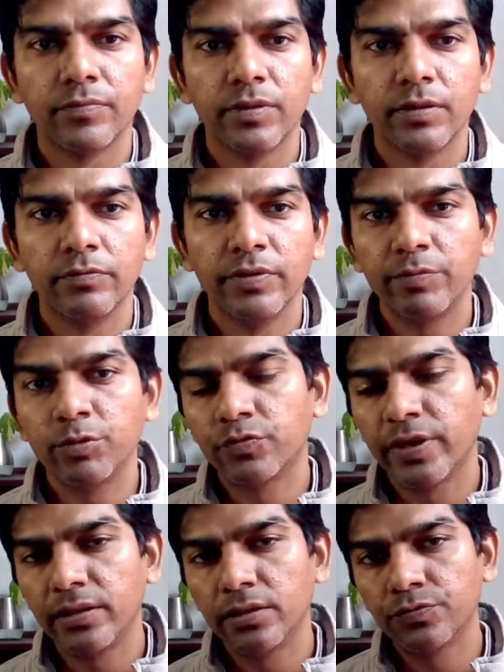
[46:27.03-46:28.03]
we have to
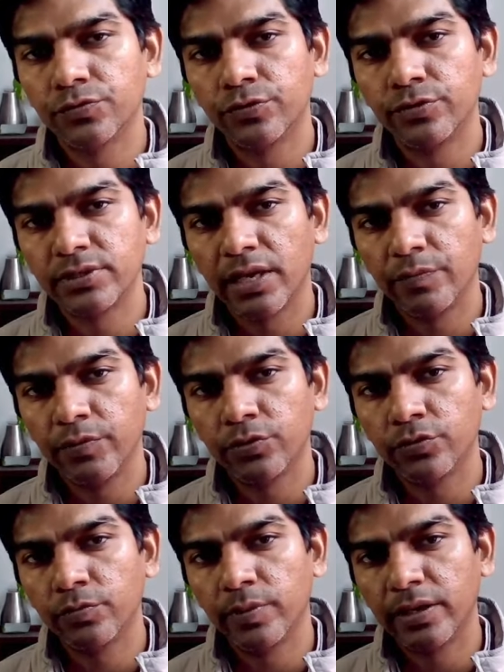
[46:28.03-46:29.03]
find the force, and we
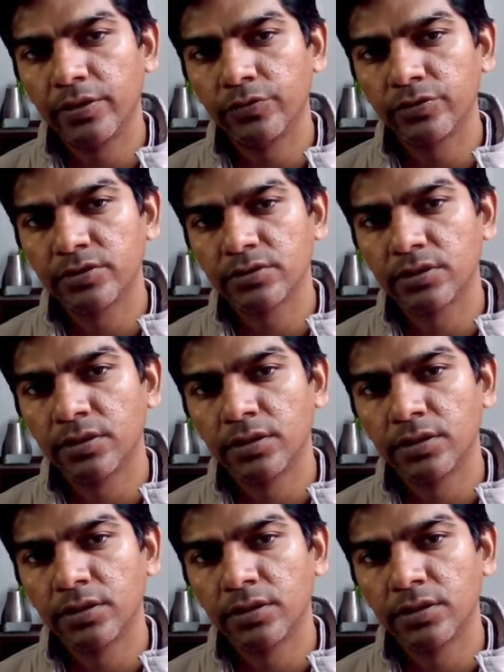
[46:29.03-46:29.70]
know by Newton's